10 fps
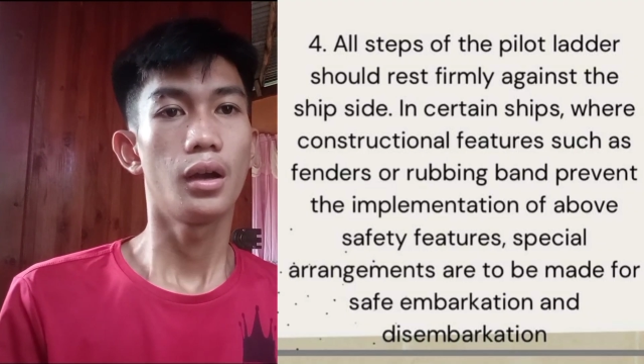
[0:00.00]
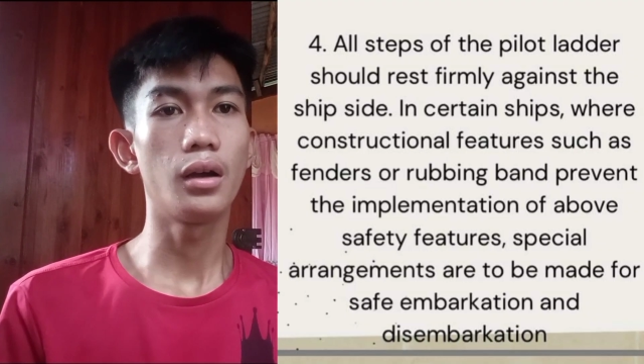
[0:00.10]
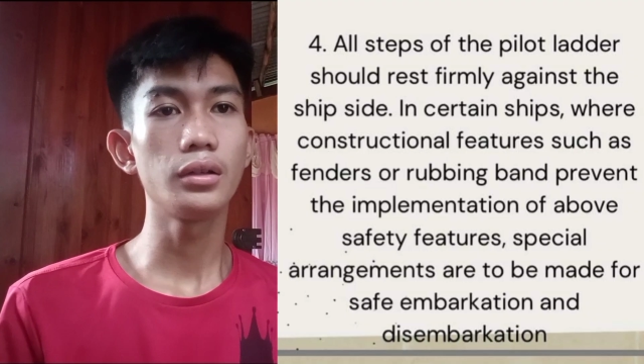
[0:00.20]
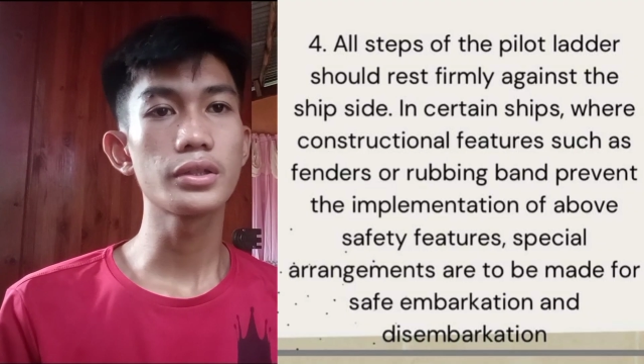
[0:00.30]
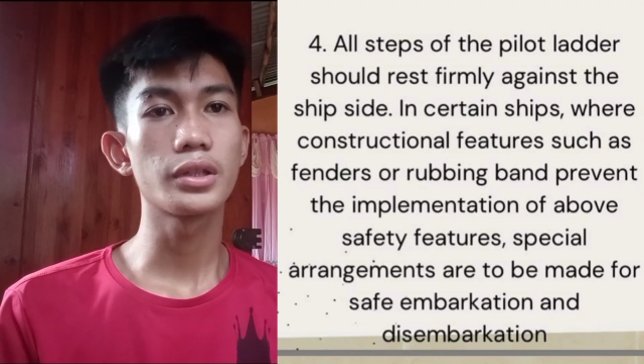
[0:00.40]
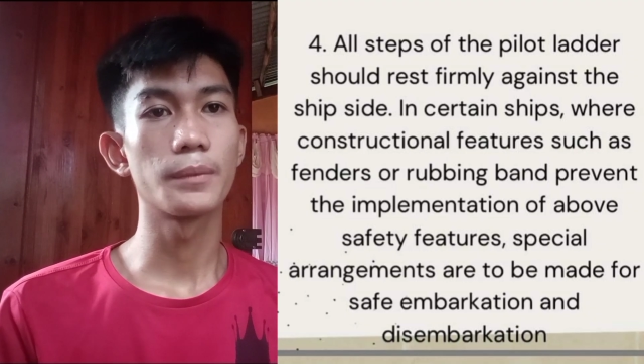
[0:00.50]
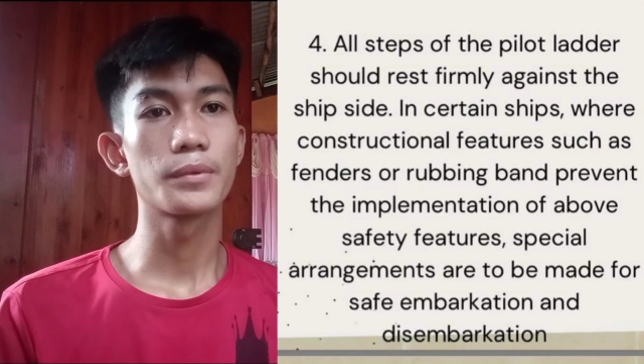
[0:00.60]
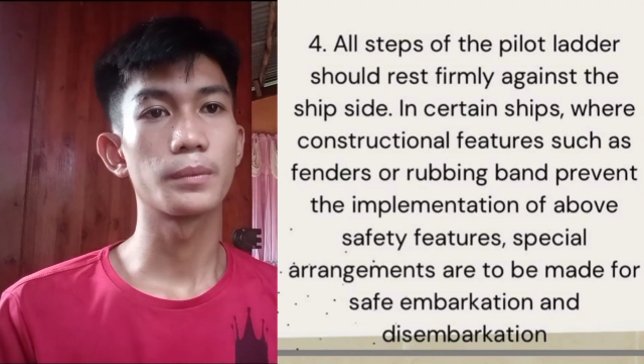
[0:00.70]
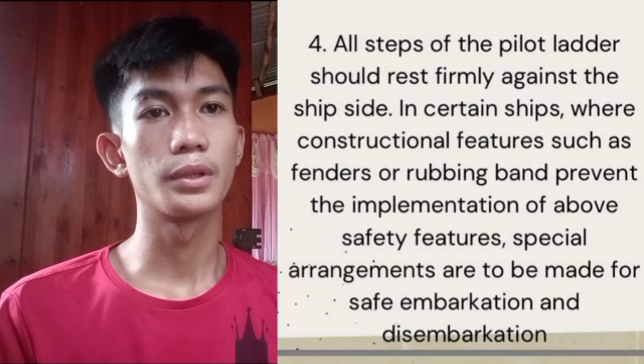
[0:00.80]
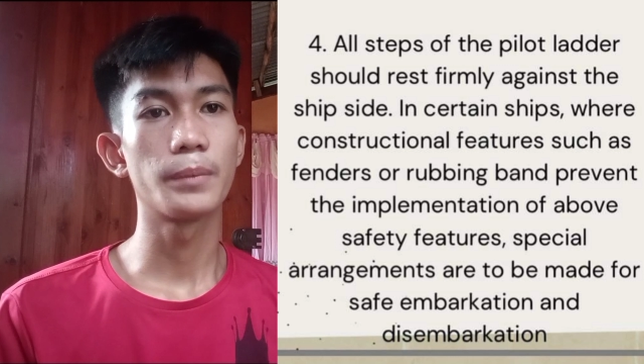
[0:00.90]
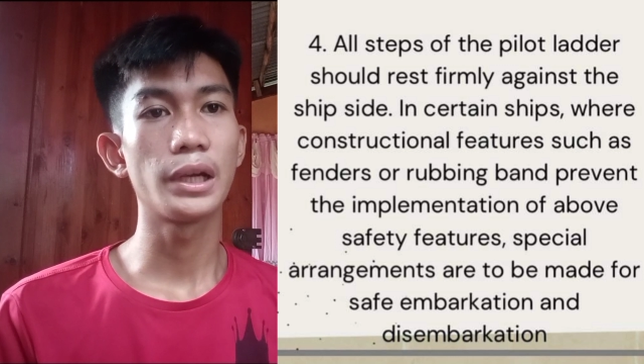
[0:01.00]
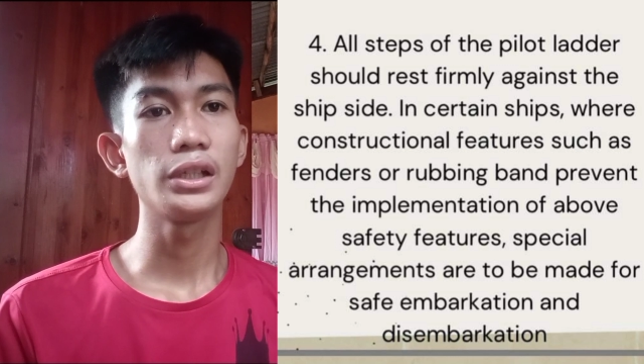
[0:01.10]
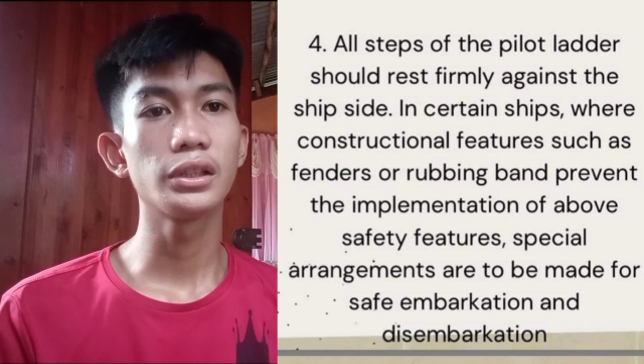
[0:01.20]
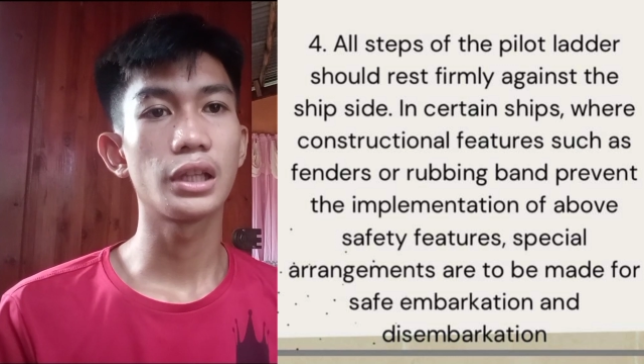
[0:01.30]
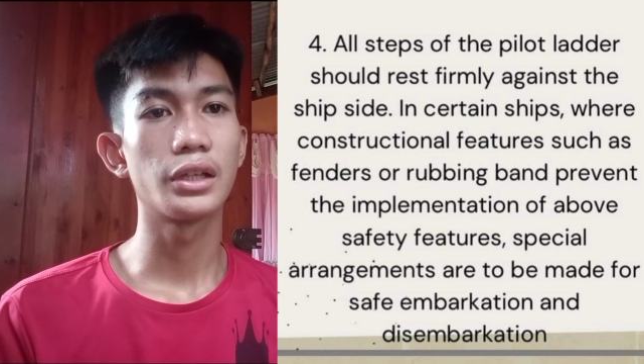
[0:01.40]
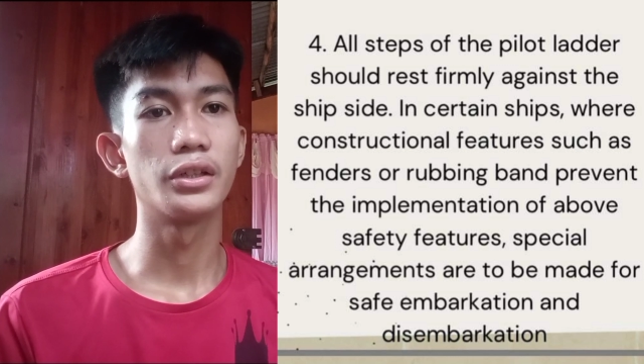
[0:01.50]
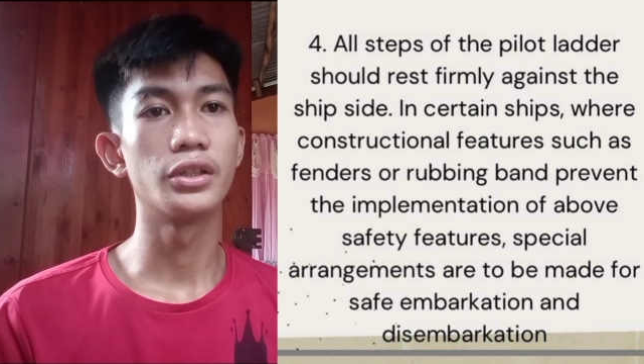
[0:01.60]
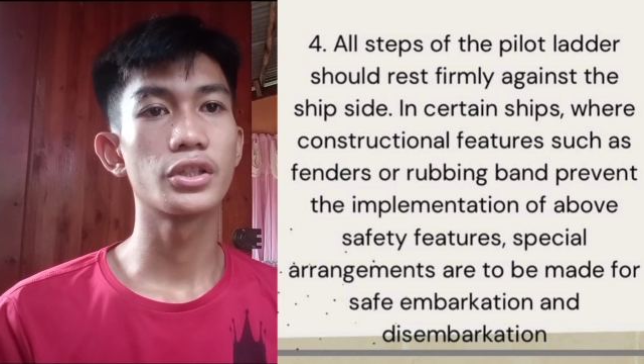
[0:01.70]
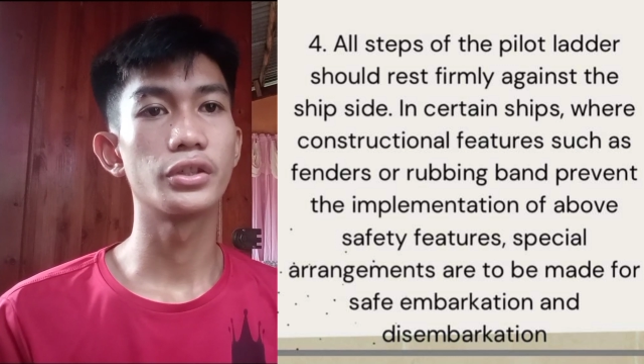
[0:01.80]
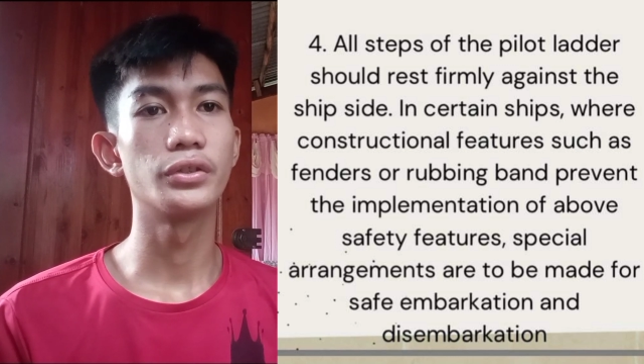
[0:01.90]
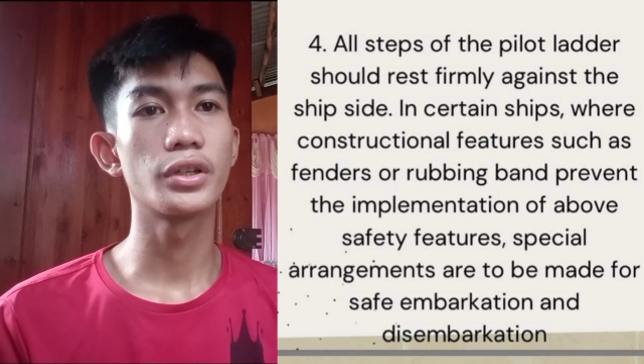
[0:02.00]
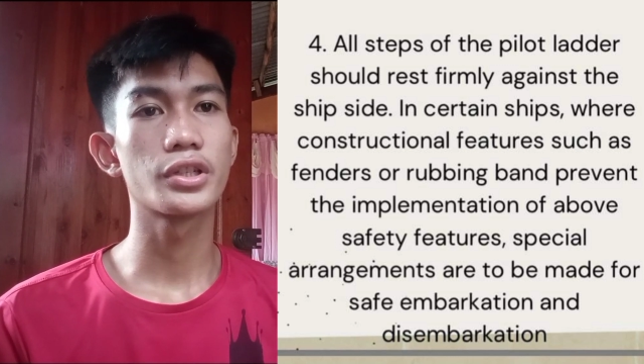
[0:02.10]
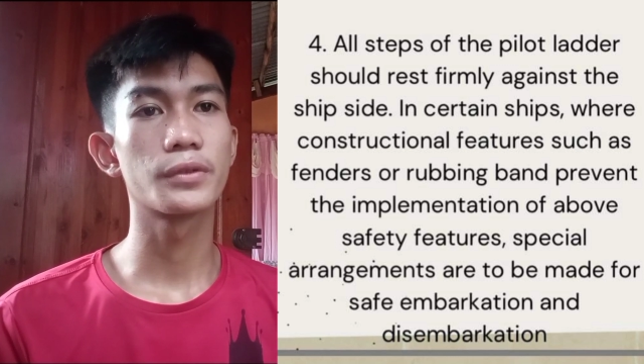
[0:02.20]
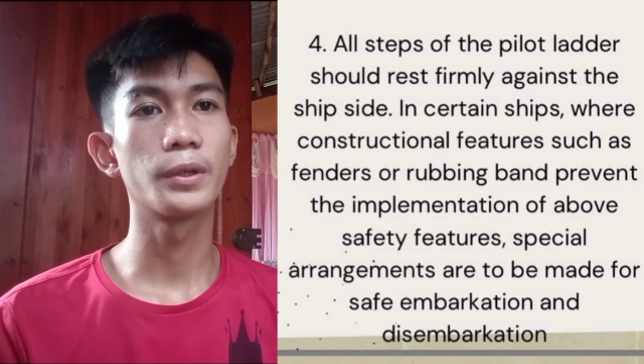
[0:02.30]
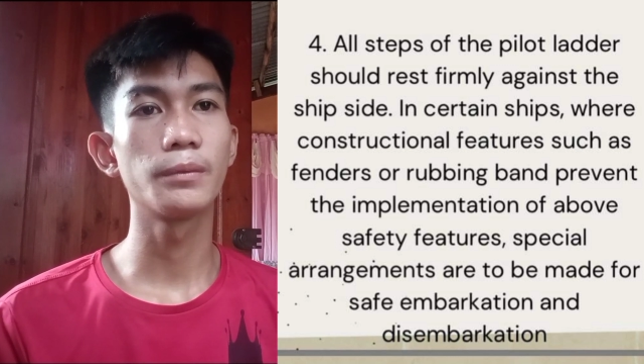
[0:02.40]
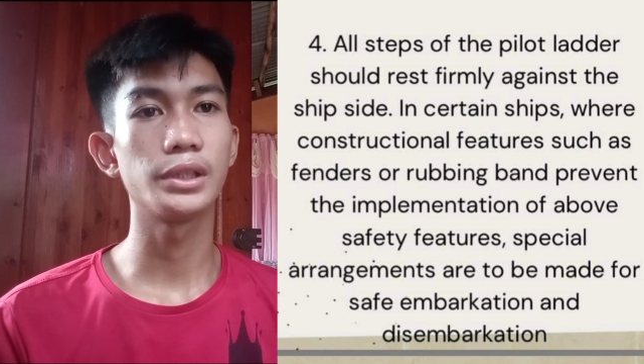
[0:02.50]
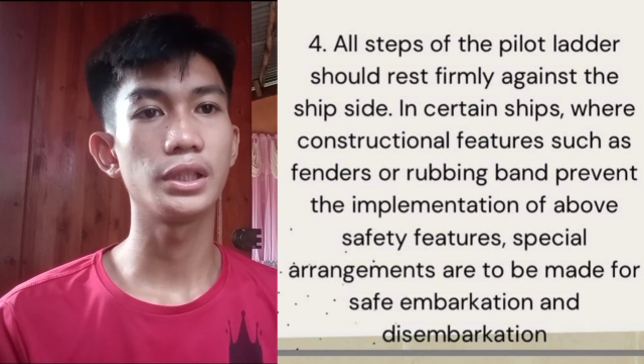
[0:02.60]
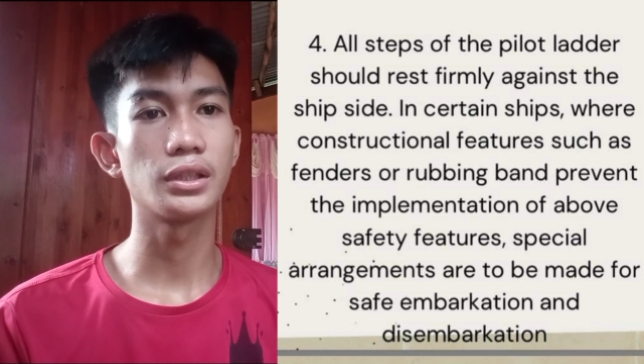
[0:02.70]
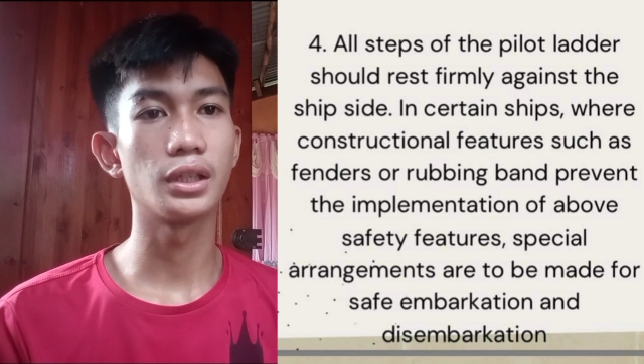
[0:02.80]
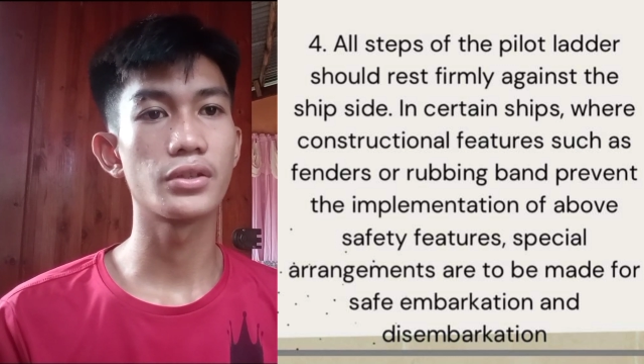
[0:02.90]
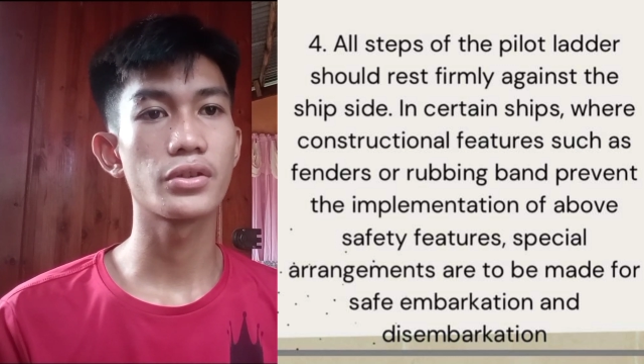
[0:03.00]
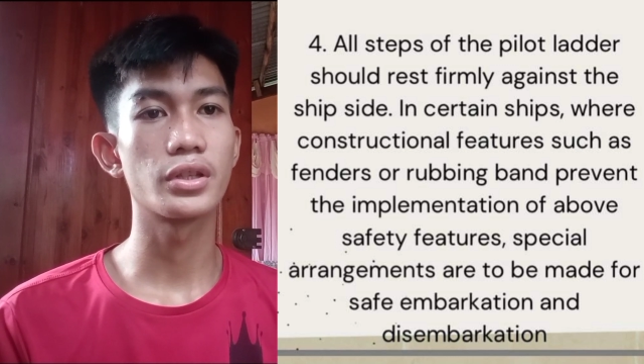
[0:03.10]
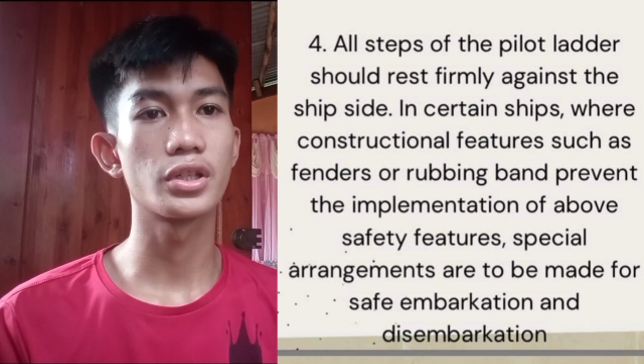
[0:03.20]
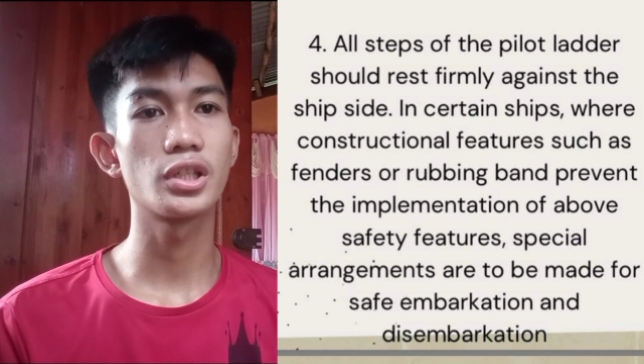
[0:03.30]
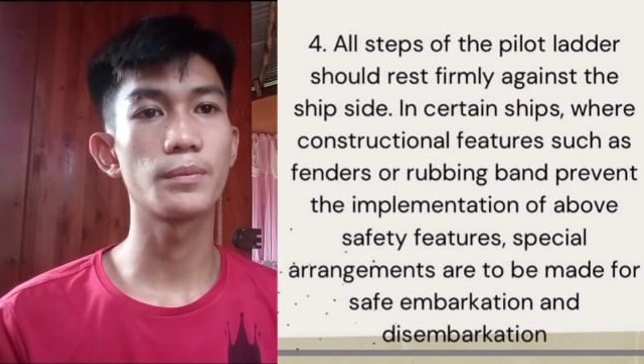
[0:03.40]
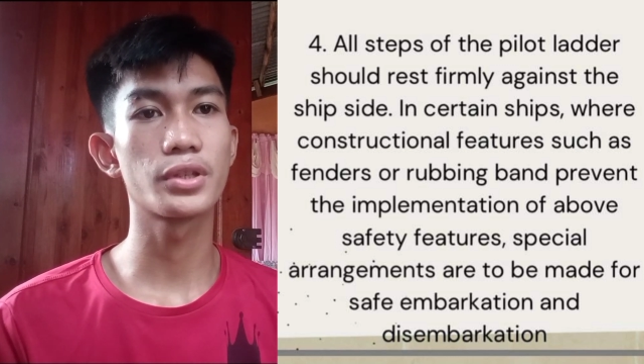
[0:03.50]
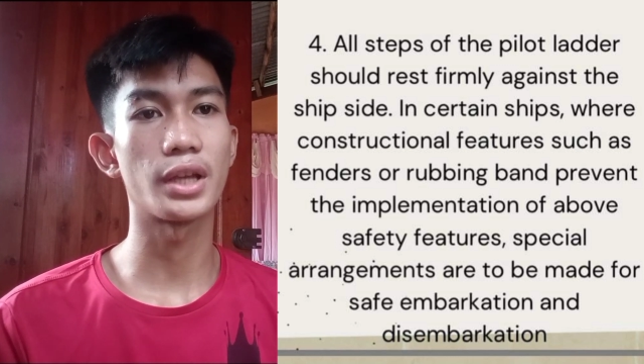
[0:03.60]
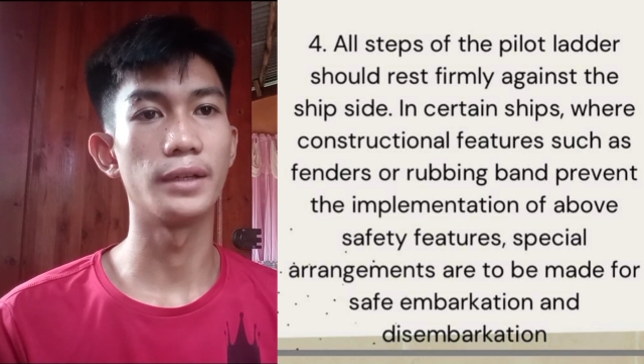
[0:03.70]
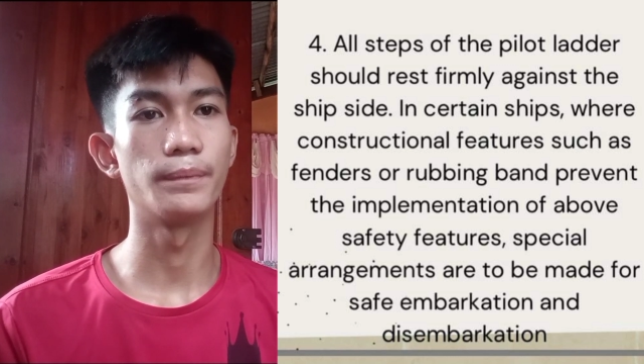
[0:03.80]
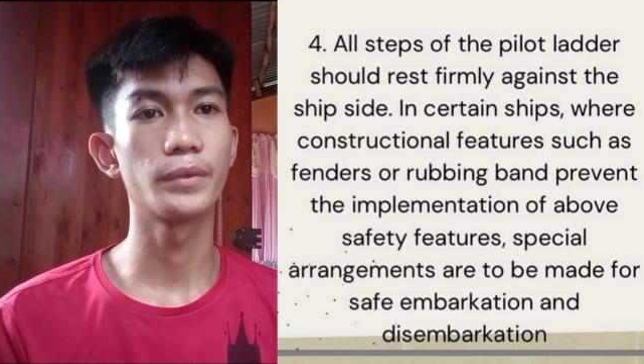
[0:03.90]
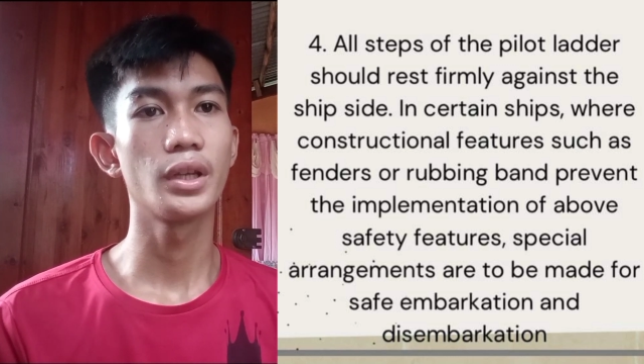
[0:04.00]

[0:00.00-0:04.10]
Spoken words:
all steps of the pilot ladder should rest firmly against the ship's side.